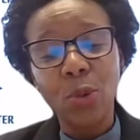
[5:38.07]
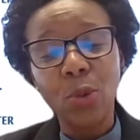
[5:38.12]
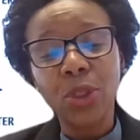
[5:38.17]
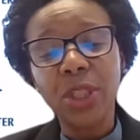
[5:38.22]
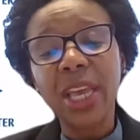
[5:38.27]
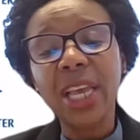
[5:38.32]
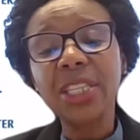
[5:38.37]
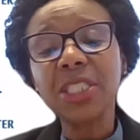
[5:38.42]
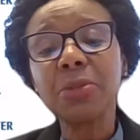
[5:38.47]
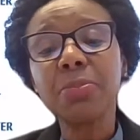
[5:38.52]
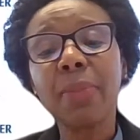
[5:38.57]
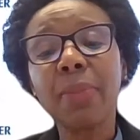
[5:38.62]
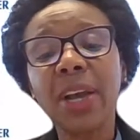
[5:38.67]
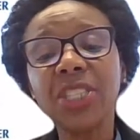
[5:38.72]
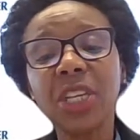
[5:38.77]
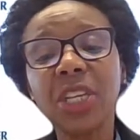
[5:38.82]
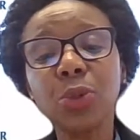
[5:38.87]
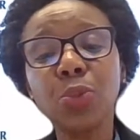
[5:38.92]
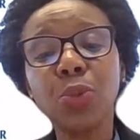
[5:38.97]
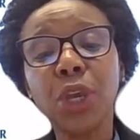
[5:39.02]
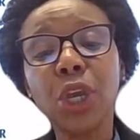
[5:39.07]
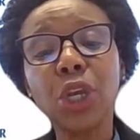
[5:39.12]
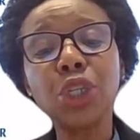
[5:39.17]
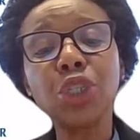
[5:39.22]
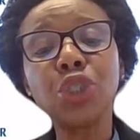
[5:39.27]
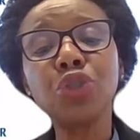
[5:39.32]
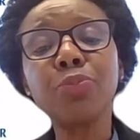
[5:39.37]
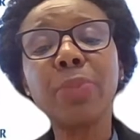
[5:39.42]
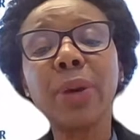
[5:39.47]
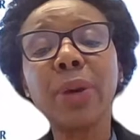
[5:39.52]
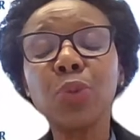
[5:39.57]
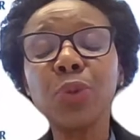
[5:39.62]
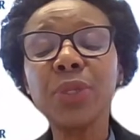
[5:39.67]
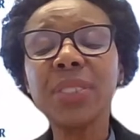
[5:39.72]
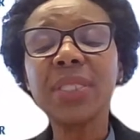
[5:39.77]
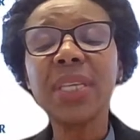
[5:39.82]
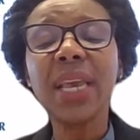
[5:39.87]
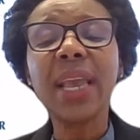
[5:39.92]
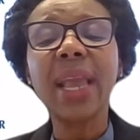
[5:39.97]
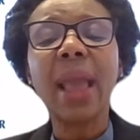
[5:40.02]
There isn't much that we can do, but we're
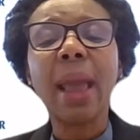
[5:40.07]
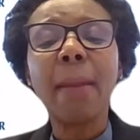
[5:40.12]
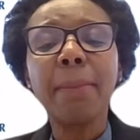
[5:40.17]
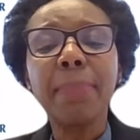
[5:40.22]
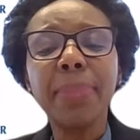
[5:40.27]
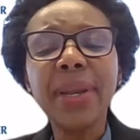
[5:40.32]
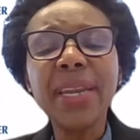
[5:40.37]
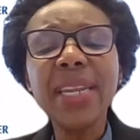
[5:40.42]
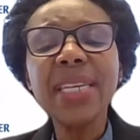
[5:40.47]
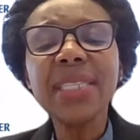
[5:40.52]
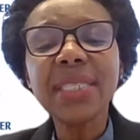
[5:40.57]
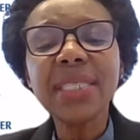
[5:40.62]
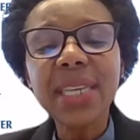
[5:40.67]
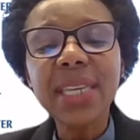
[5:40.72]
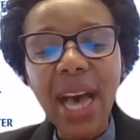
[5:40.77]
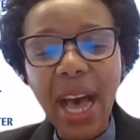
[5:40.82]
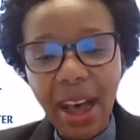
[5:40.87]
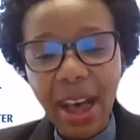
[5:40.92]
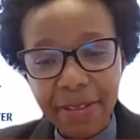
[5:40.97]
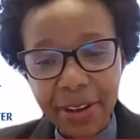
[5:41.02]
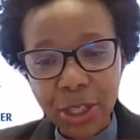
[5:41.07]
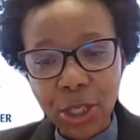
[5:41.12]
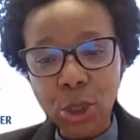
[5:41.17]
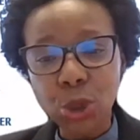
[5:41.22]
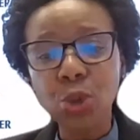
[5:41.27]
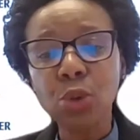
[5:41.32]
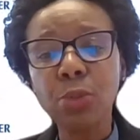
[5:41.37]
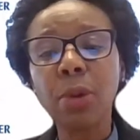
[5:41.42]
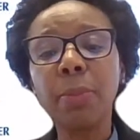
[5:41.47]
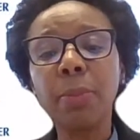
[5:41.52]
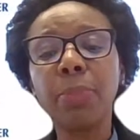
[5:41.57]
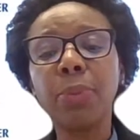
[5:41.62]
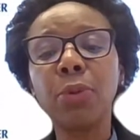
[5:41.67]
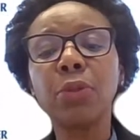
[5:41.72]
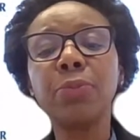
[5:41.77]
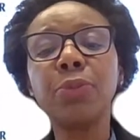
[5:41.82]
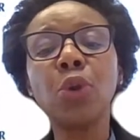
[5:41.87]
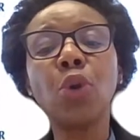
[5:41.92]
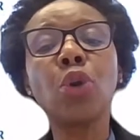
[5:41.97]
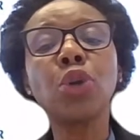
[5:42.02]
saying, please cover the swimming
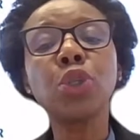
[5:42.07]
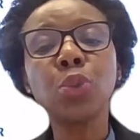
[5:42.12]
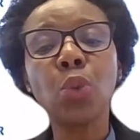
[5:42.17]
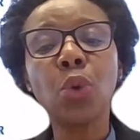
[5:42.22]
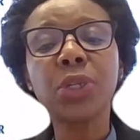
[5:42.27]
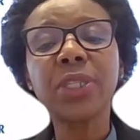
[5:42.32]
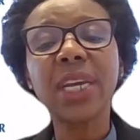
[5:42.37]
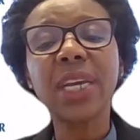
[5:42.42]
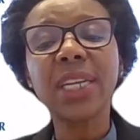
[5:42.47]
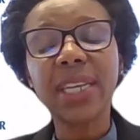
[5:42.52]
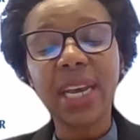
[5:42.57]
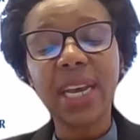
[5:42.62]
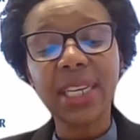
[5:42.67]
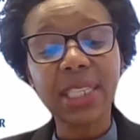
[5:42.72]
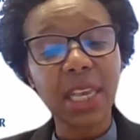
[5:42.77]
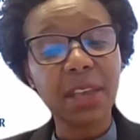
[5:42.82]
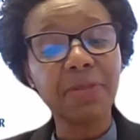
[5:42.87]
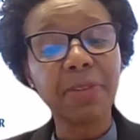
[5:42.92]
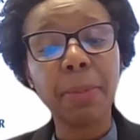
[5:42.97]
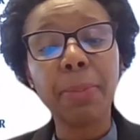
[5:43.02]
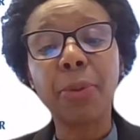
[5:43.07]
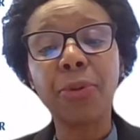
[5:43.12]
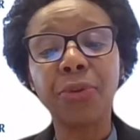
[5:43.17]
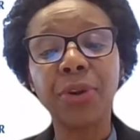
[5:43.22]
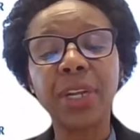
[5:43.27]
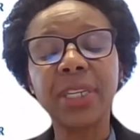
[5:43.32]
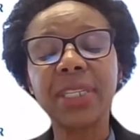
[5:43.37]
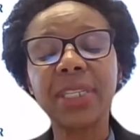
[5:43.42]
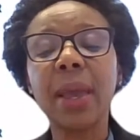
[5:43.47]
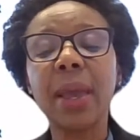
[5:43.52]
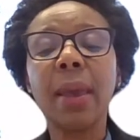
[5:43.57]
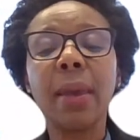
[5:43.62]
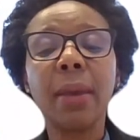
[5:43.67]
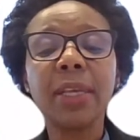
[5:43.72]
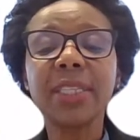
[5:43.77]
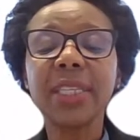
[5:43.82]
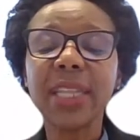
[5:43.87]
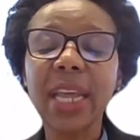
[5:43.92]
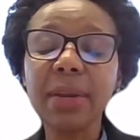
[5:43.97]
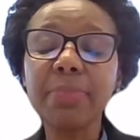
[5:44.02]
pool because water does evaporate.
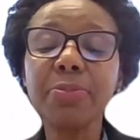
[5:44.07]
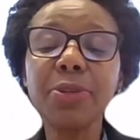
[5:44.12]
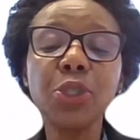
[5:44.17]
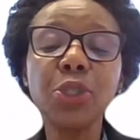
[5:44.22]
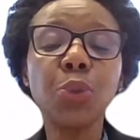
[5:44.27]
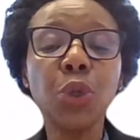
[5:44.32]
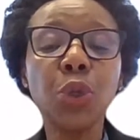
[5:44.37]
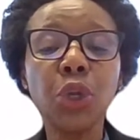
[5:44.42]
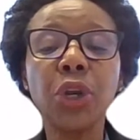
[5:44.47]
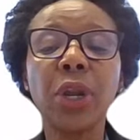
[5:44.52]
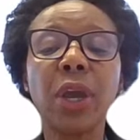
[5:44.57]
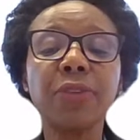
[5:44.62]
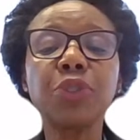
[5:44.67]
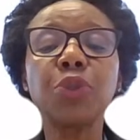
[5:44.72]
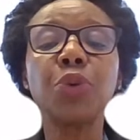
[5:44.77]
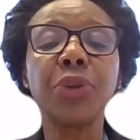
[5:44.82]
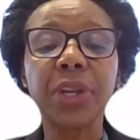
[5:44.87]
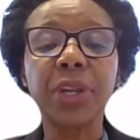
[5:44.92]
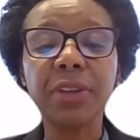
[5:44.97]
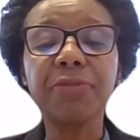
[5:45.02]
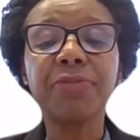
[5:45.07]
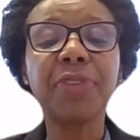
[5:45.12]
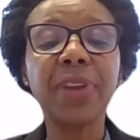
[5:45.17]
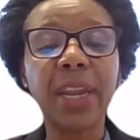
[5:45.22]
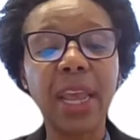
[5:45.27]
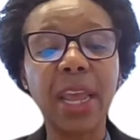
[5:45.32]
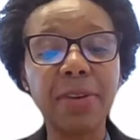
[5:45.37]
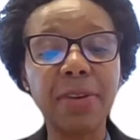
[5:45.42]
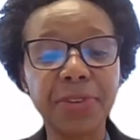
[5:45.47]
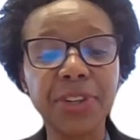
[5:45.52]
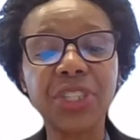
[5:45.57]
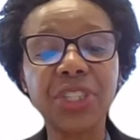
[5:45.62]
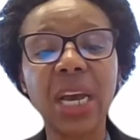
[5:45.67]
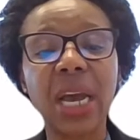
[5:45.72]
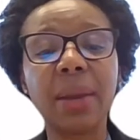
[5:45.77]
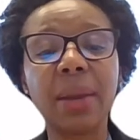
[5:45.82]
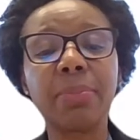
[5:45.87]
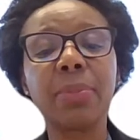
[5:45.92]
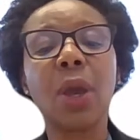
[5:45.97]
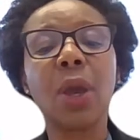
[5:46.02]
So that means we don't have to refill every
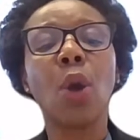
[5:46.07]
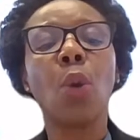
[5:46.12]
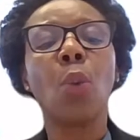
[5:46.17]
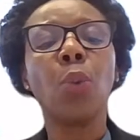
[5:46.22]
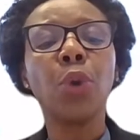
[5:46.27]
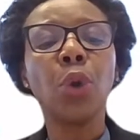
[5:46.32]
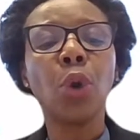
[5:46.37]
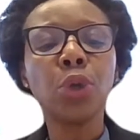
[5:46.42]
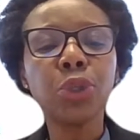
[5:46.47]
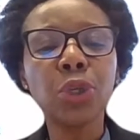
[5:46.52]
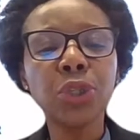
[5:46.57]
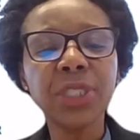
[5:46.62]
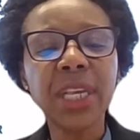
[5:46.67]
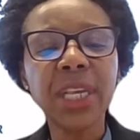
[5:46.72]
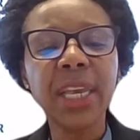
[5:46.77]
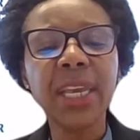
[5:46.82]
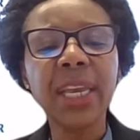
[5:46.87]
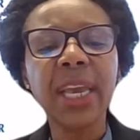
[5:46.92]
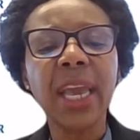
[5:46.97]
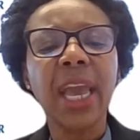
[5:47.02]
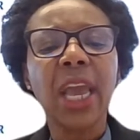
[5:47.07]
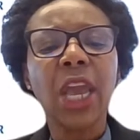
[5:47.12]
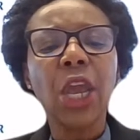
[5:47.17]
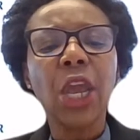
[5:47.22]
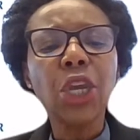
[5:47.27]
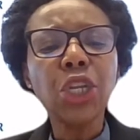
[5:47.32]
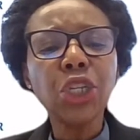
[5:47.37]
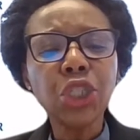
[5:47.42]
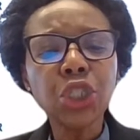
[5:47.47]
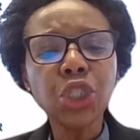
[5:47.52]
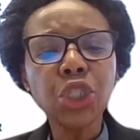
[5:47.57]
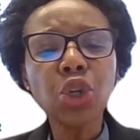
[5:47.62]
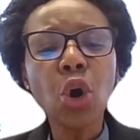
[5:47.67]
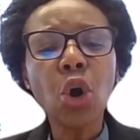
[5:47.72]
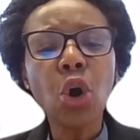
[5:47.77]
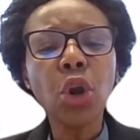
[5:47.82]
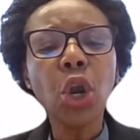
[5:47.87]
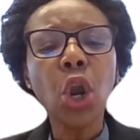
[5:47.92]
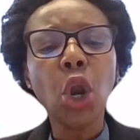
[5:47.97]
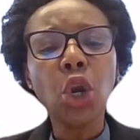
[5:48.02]
time. We're also saying,
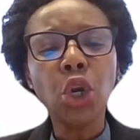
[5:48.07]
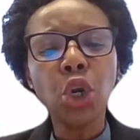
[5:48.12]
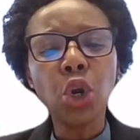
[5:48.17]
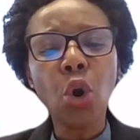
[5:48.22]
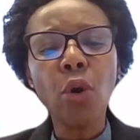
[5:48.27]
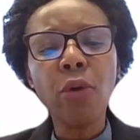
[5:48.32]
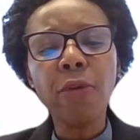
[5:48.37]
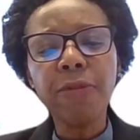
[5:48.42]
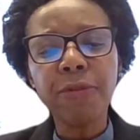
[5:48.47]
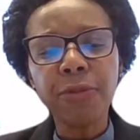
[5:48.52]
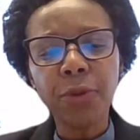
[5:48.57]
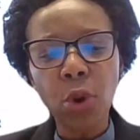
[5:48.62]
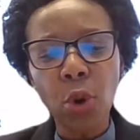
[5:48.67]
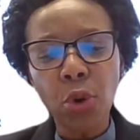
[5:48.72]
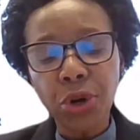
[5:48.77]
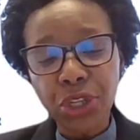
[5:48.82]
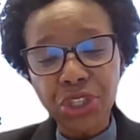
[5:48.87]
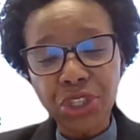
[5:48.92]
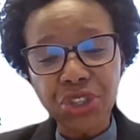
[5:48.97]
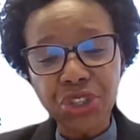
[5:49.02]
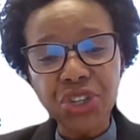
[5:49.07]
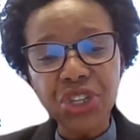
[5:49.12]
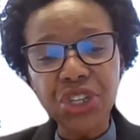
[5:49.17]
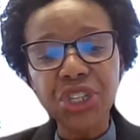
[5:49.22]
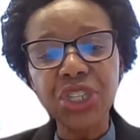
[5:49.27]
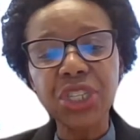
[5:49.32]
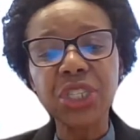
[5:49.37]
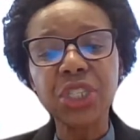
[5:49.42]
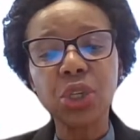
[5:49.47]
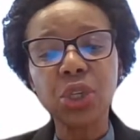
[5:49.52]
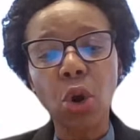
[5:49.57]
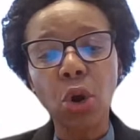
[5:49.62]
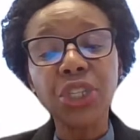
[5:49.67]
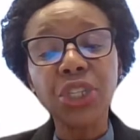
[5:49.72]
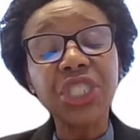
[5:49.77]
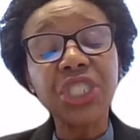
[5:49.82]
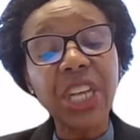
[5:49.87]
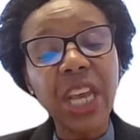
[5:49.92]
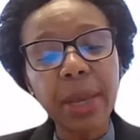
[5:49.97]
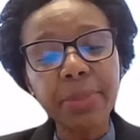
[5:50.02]
install low flow restrictions
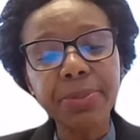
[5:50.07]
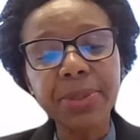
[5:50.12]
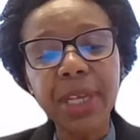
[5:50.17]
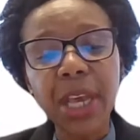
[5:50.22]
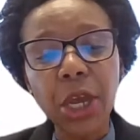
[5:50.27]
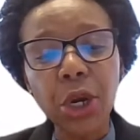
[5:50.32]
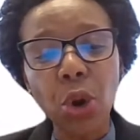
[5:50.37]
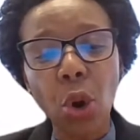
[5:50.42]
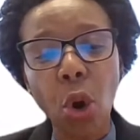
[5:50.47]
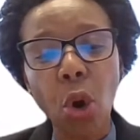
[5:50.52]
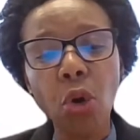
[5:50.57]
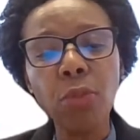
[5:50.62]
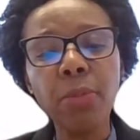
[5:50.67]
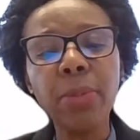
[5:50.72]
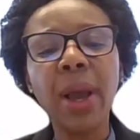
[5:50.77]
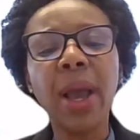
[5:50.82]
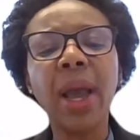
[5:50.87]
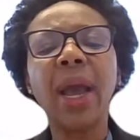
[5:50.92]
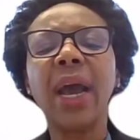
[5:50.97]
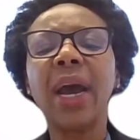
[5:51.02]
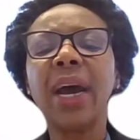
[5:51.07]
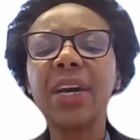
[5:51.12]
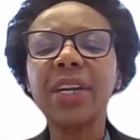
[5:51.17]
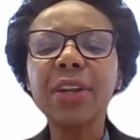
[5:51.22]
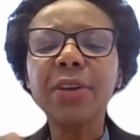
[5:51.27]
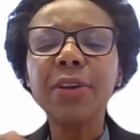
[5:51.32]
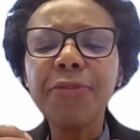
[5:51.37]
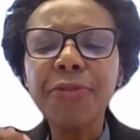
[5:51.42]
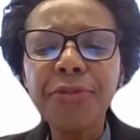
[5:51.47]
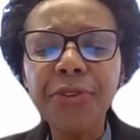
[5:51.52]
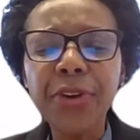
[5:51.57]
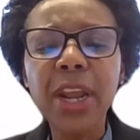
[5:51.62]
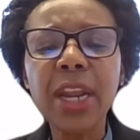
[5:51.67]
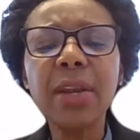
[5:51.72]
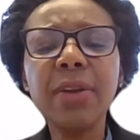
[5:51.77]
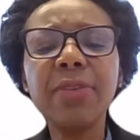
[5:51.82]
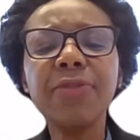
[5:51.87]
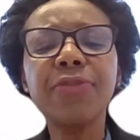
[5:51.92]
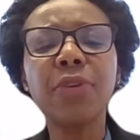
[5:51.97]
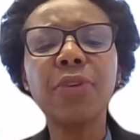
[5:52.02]
on taps at home,
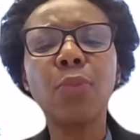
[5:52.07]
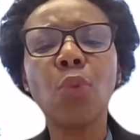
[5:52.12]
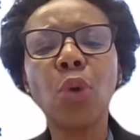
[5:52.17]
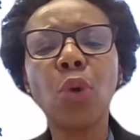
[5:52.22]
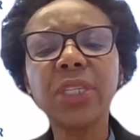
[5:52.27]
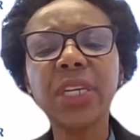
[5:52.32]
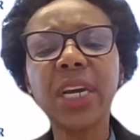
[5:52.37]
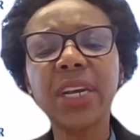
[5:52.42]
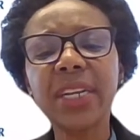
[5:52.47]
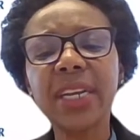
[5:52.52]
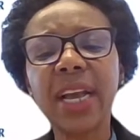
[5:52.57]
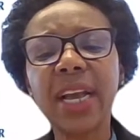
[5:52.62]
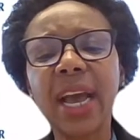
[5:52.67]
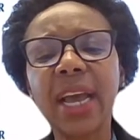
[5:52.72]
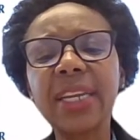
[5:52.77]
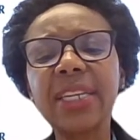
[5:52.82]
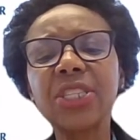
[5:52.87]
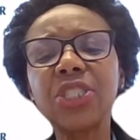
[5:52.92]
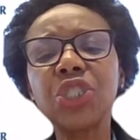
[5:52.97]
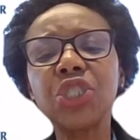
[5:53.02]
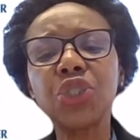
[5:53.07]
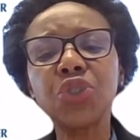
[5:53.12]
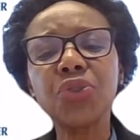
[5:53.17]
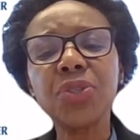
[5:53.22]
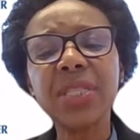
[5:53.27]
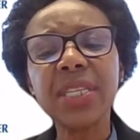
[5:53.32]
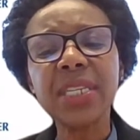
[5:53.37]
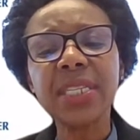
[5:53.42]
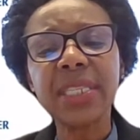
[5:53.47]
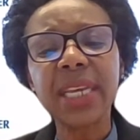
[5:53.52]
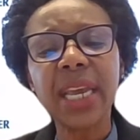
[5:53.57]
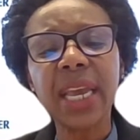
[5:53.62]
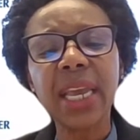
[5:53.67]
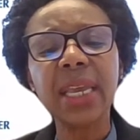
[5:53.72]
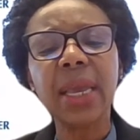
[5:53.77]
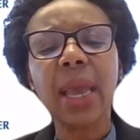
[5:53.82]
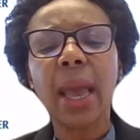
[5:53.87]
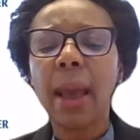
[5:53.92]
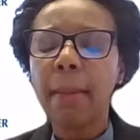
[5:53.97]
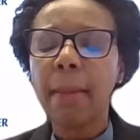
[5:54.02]
refrain from watering gardens during the
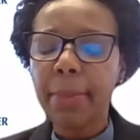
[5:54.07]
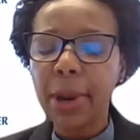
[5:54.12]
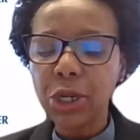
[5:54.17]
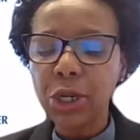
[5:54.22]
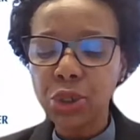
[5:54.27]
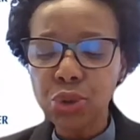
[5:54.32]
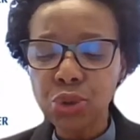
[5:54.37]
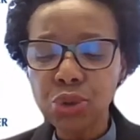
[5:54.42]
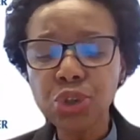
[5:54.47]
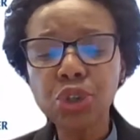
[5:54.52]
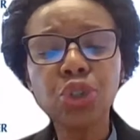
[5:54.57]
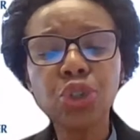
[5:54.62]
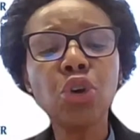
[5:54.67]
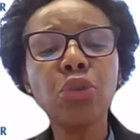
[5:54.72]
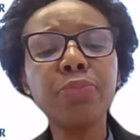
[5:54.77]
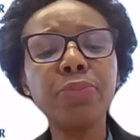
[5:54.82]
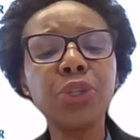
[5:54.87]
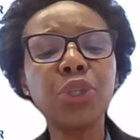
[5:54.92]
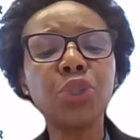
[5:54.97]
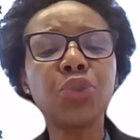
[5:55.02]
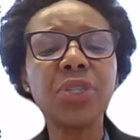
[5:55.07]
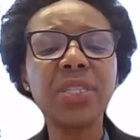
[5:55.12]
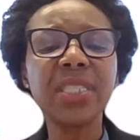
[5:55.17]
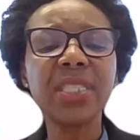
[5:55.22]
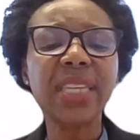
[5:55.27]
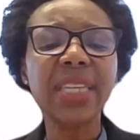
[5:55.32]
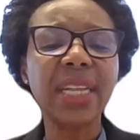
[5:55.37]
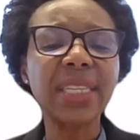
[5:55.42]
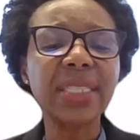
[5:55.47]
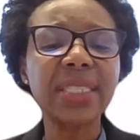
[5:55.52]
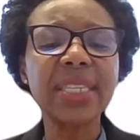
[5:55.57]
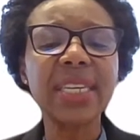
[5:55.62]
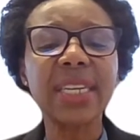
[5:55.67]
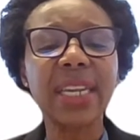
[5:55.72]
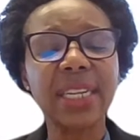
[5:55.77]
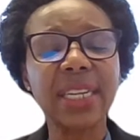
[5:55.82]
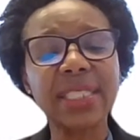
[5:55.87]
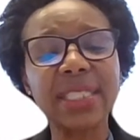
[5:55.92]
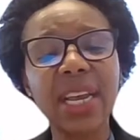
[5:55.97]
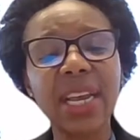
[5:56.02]
day, but do so between sunset
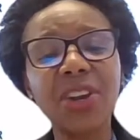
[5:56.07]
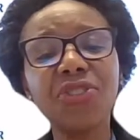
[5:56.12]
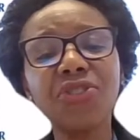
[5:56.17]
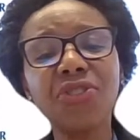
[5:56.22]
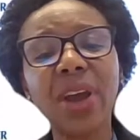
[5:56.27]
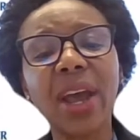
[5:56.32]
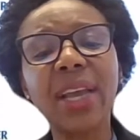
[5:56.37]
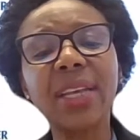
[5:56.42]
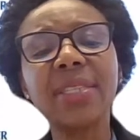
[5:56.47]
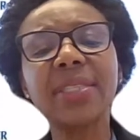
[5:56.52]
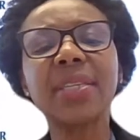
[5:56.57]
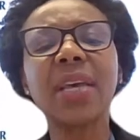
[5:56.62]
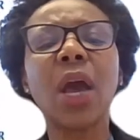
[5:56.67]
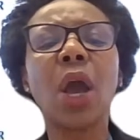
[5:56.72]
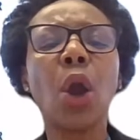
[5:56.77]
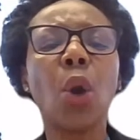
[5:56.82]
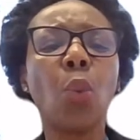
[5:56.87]
and sunrise.